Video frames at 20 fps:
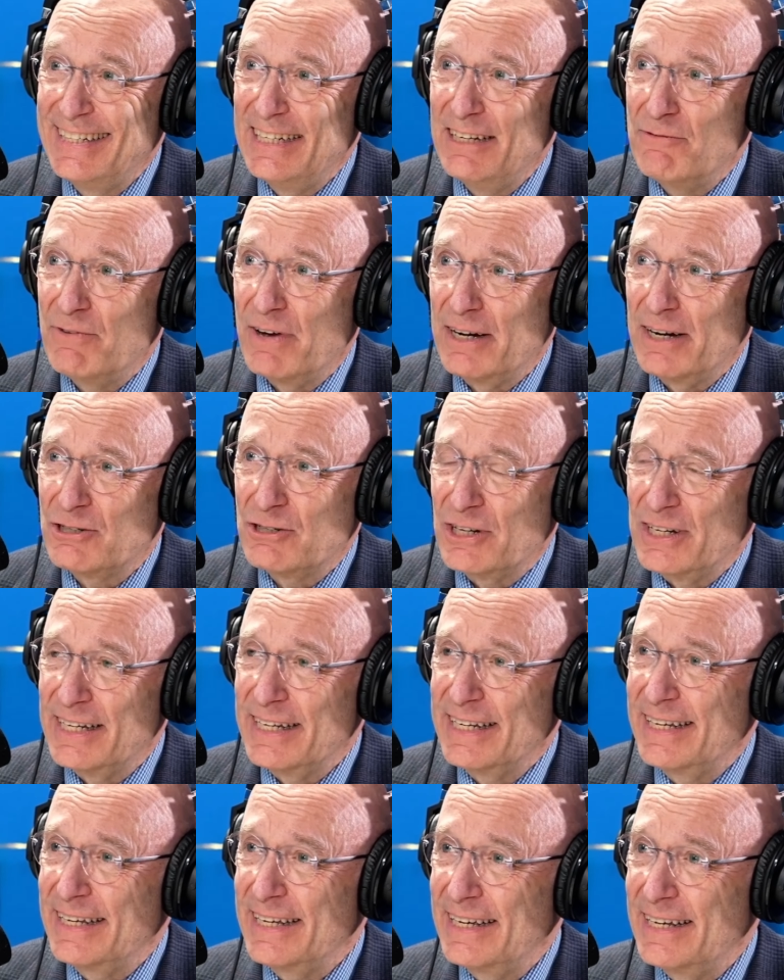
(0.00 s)

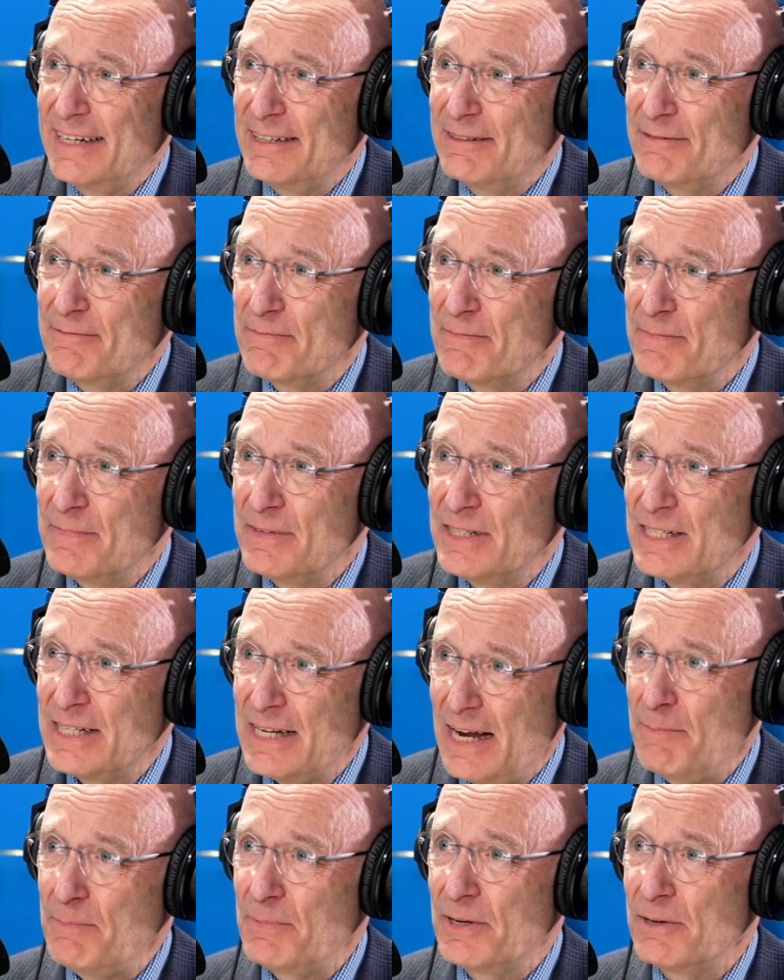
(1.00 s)
eventually uh,
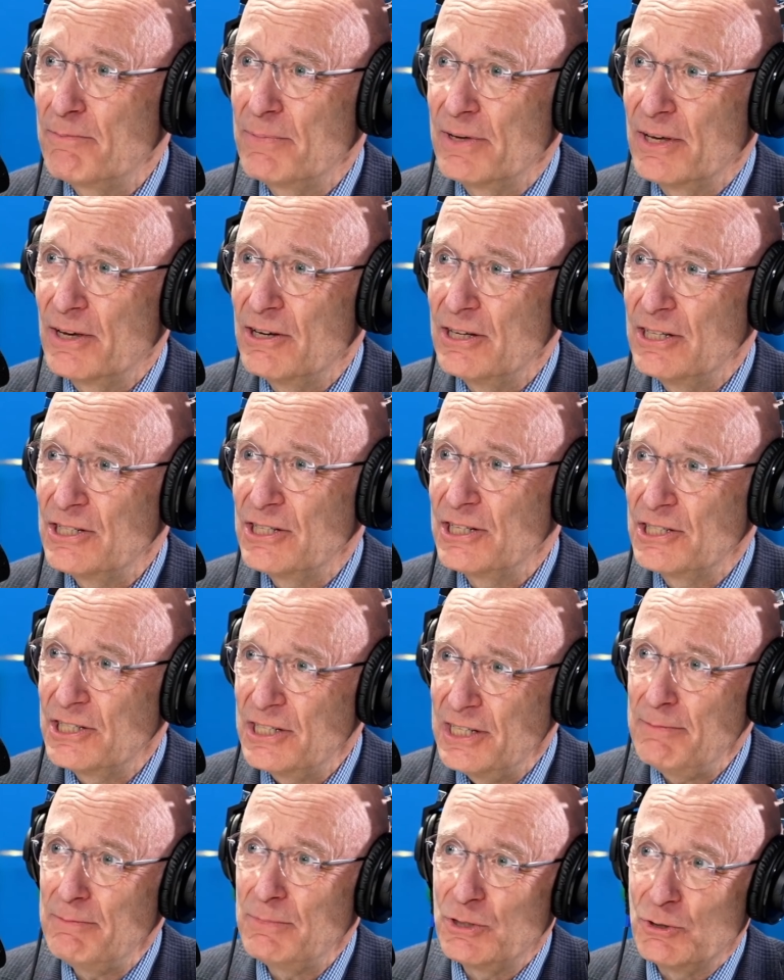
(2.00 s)
stopped it because it
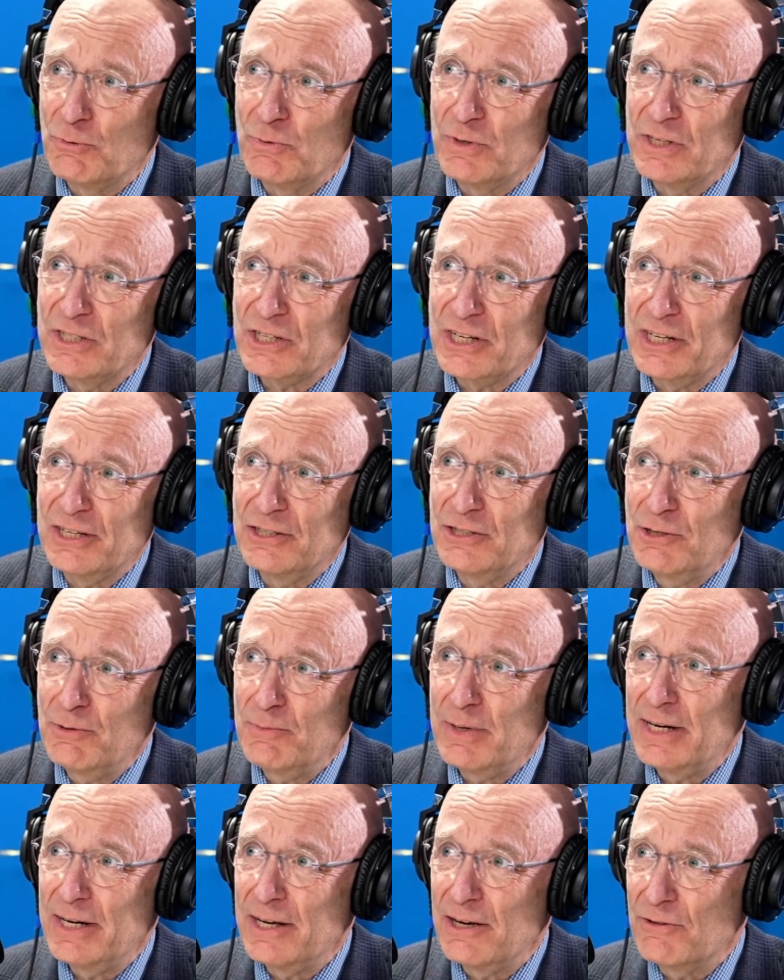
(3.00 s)
seemed too risky. Too
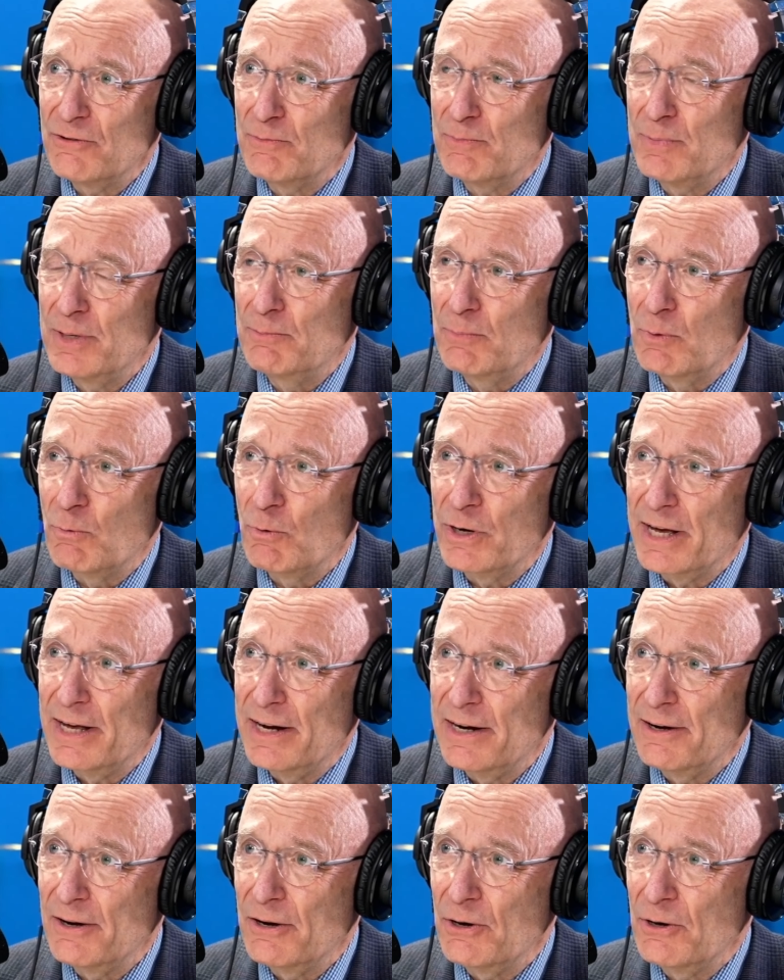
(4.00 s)
many other people were
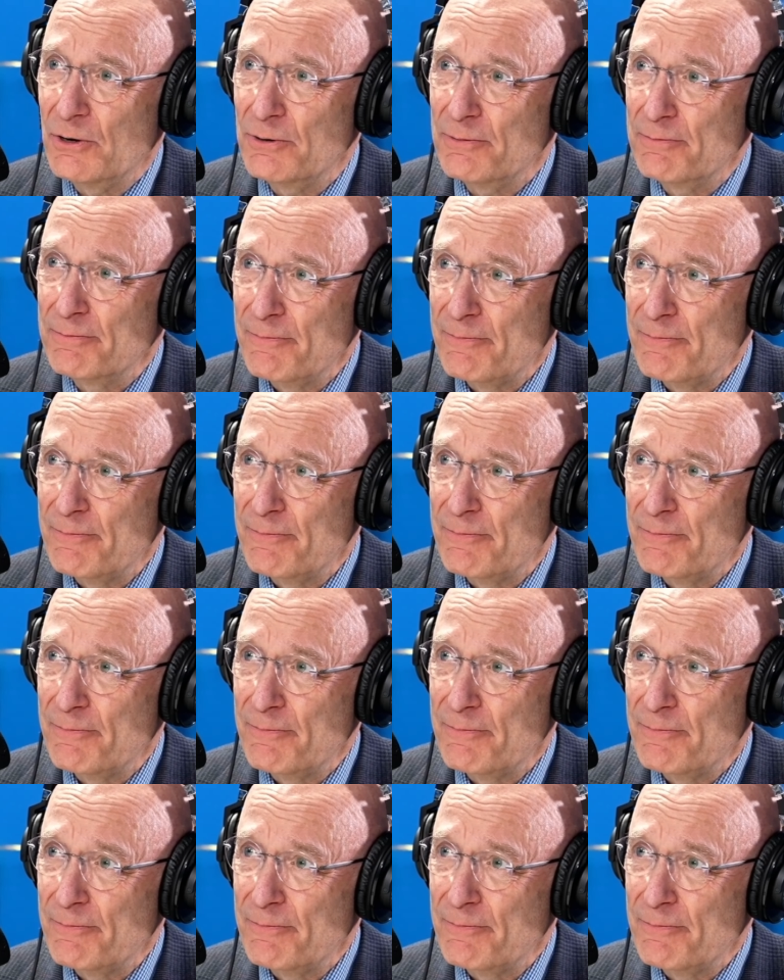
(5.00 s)
getting hurt.